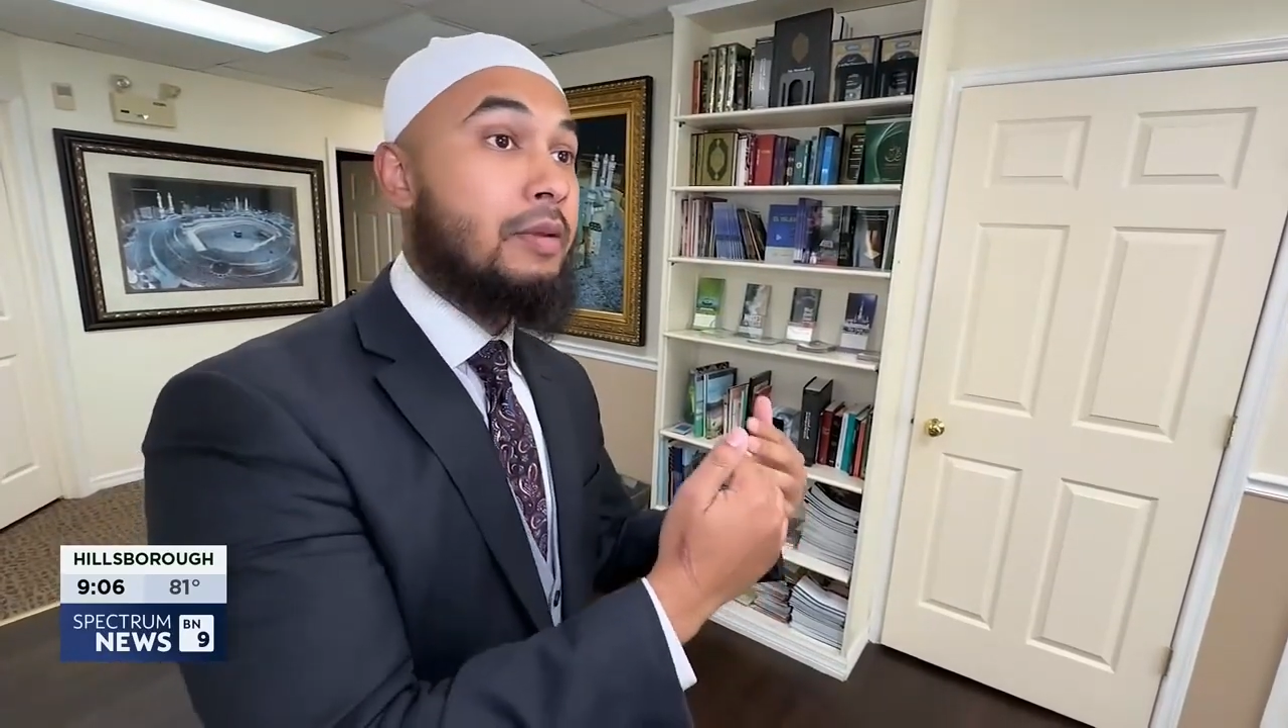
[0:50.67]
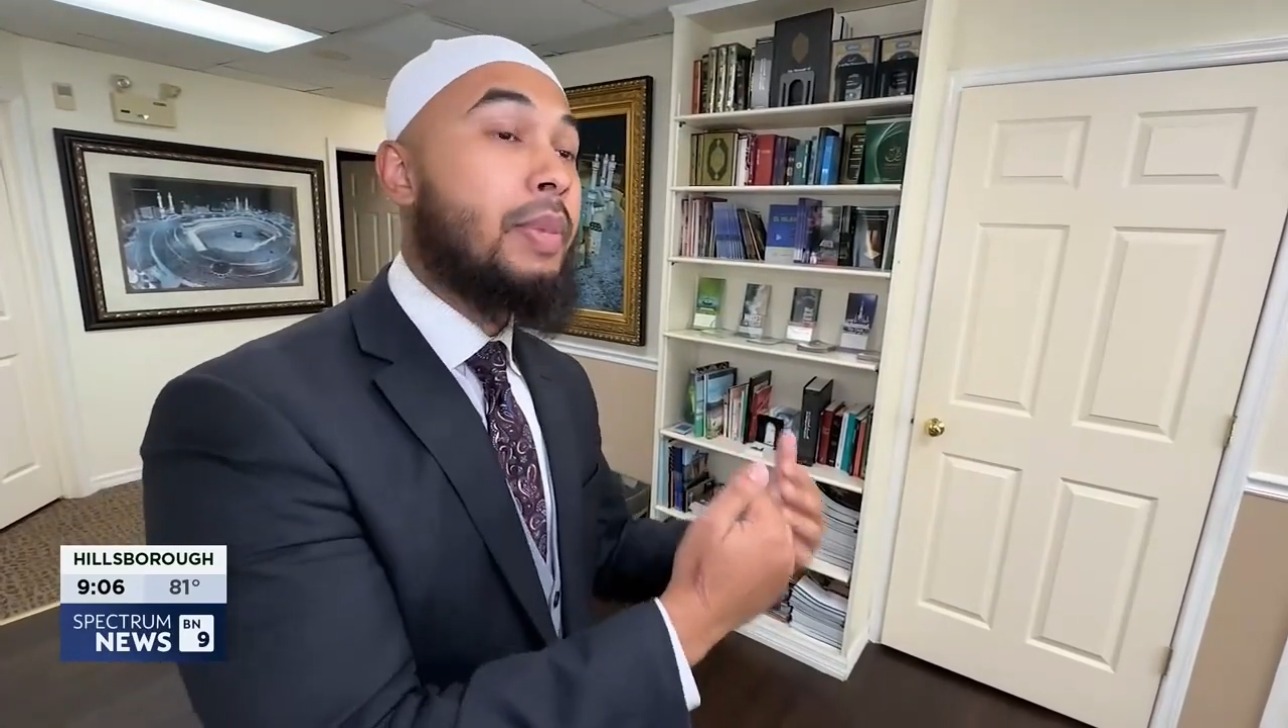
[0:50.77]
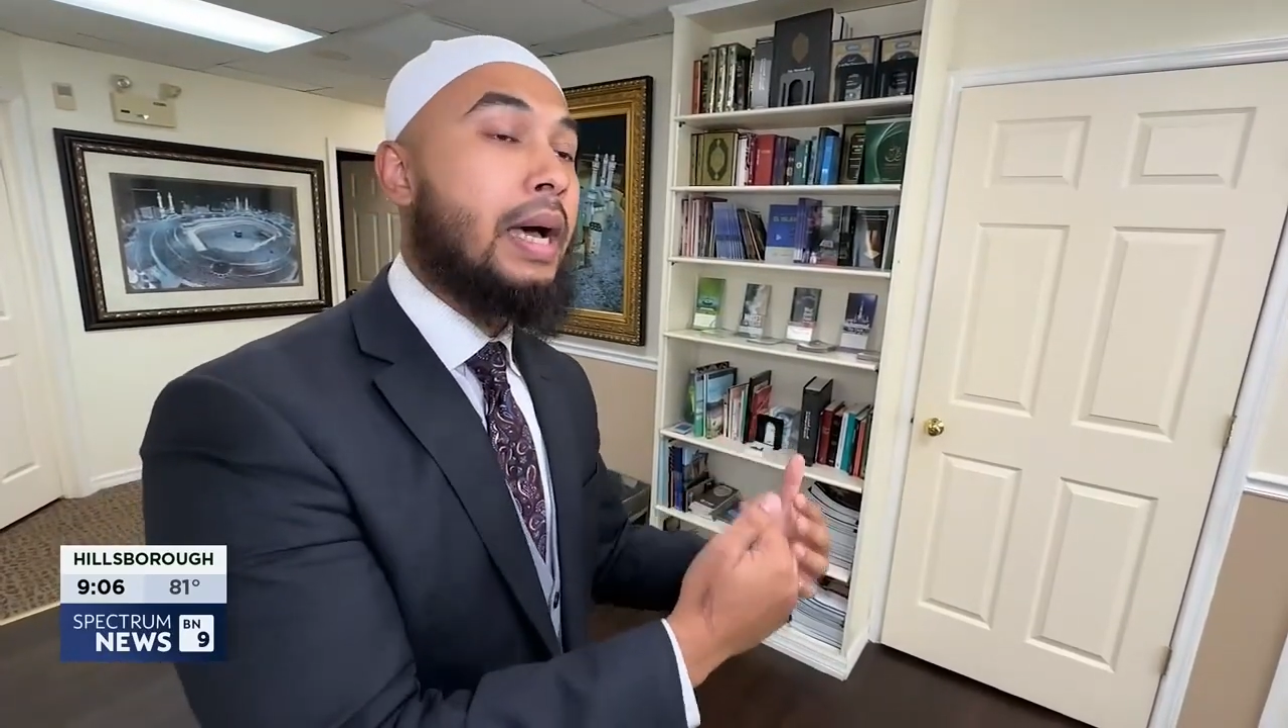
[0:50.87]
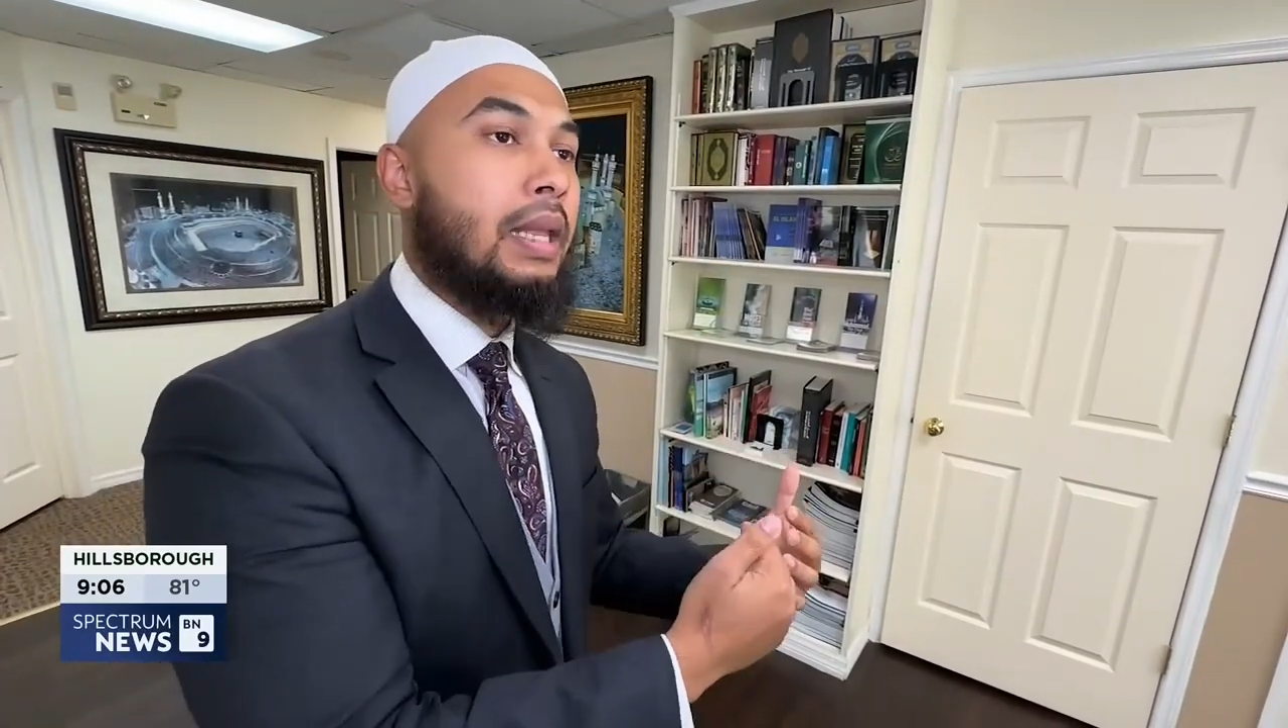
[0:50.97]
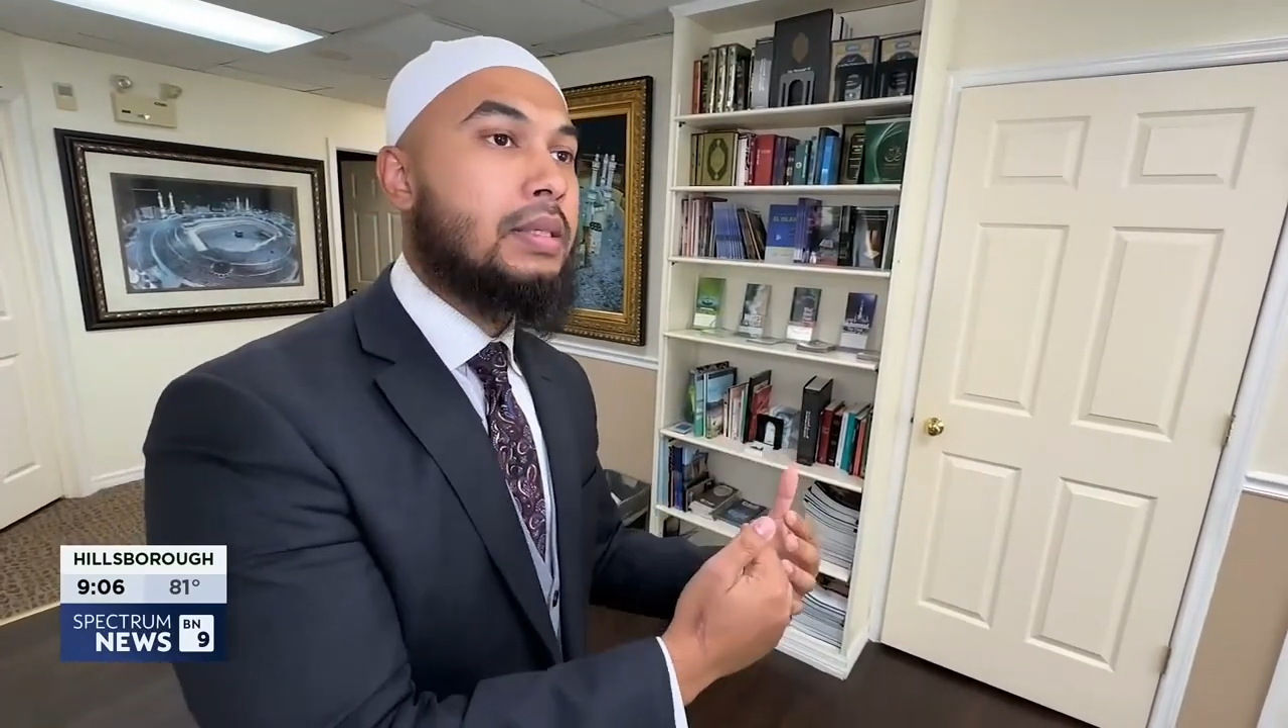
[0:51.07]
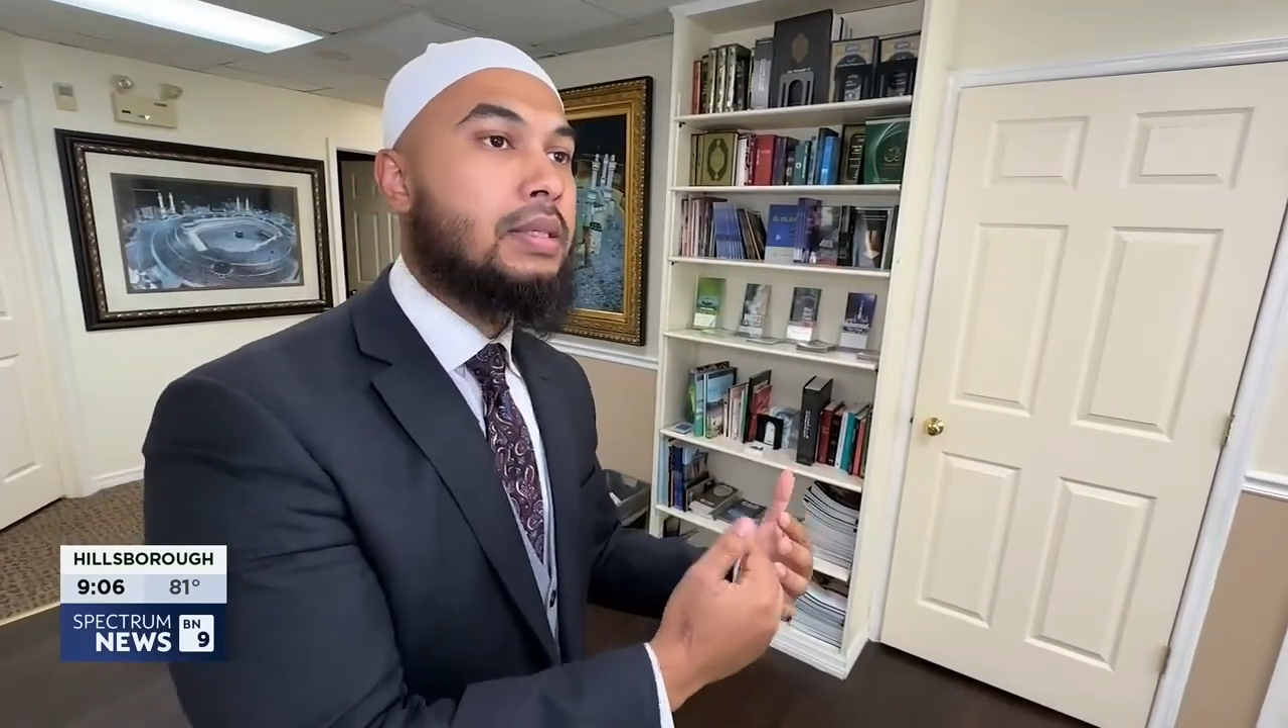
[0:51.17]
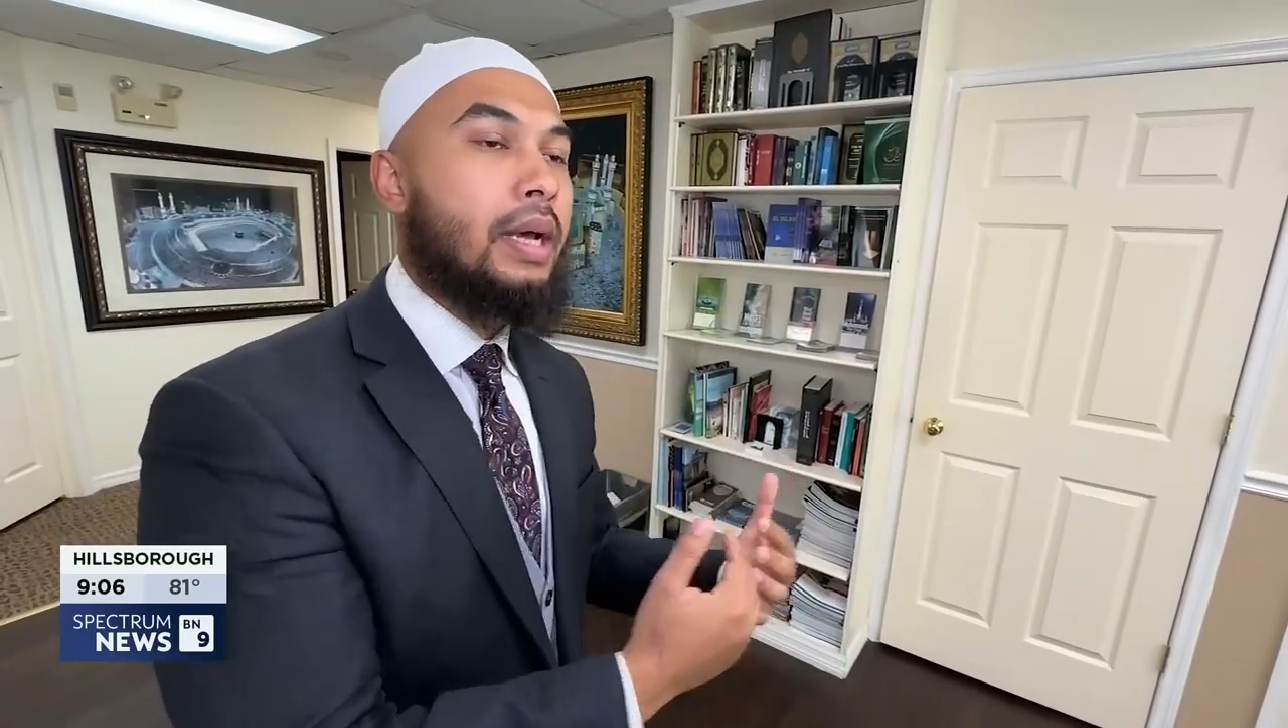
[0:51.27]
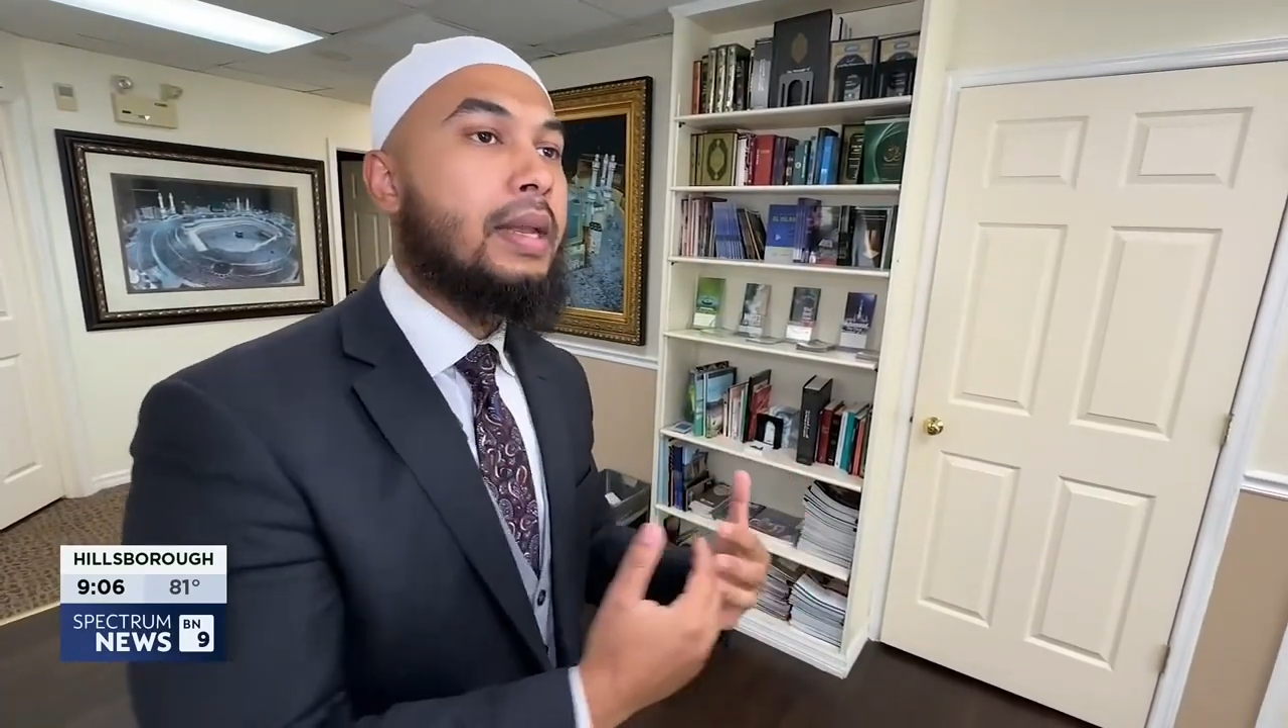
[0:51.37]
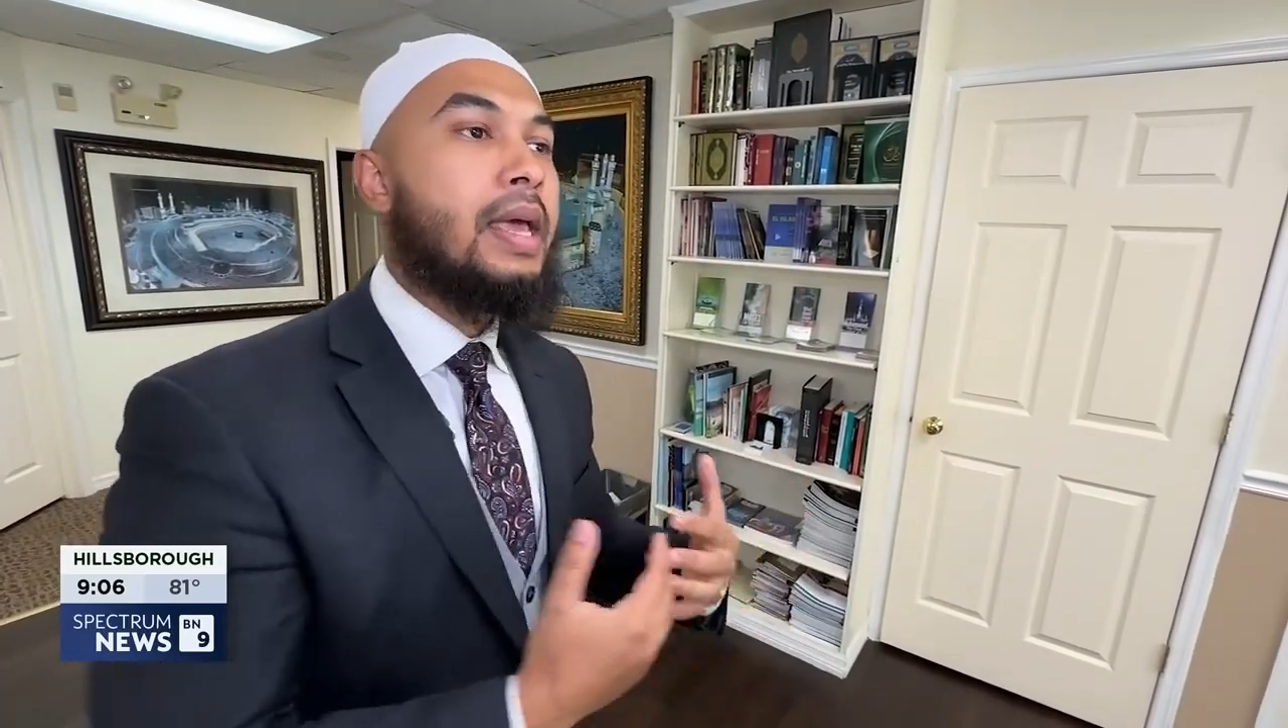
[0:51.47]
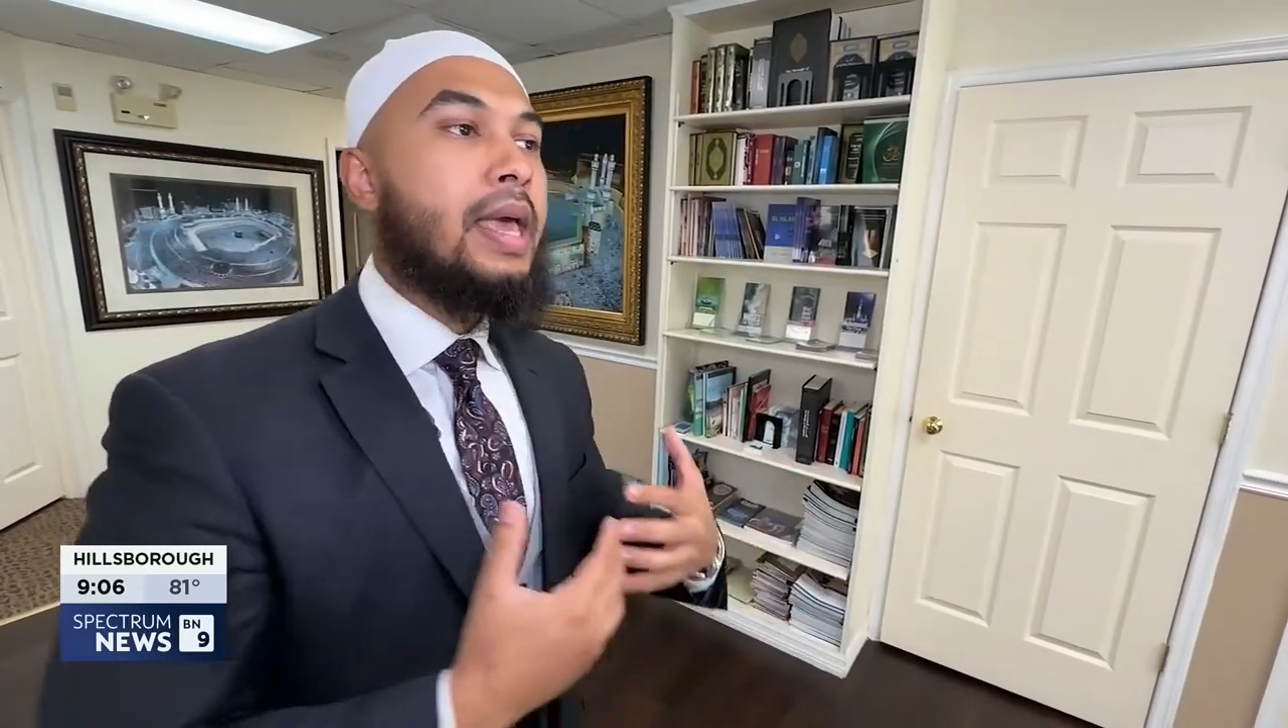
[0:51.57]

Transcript: in Palestine.